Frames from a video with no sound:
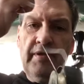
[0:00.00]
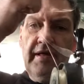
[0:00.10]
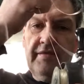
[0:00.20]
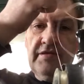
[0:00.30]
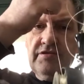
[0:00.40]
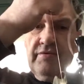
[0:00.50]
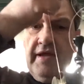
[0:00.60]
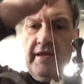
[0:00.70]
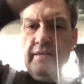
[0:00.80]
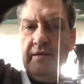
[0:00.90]
on the
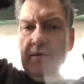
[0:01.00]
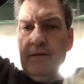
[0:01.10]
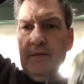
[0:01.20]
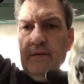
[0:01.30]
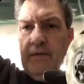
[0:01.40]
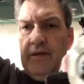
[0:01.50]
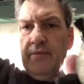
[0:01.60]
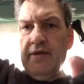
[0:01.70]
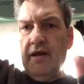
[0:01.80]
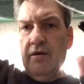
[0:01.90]
string, there we
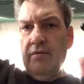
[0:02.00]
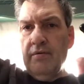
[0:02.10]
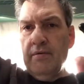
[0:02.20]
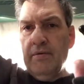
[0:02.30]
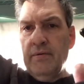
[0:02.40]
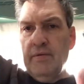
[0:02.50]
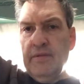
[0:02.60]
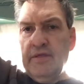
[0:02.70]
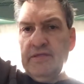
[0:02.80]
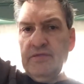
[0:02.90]
go.
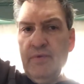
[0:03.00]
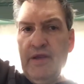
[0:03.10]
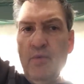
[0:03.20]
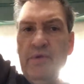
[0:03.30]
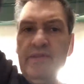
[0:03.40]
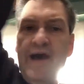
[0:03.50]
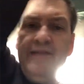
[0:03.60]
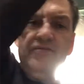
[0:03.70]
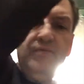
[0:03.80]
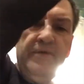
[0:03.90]
This is what it would not
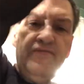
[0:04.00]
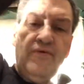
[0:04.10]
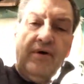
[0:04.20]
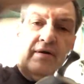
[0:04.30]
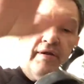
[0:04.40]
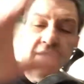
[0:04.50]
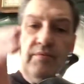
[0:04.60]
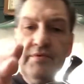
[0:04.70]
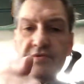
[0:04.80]
do before. It was